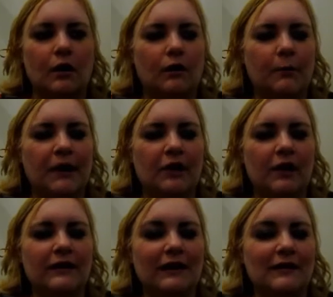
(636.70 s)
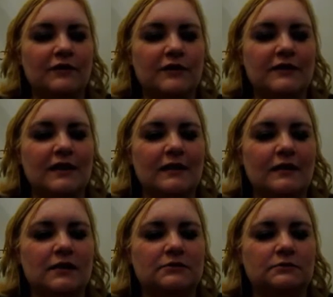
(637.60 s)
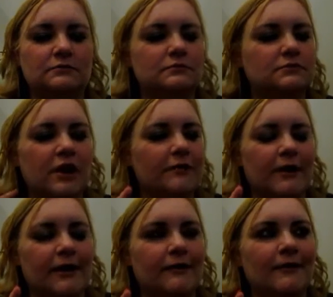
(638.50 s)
oh my God, like this feels like not right.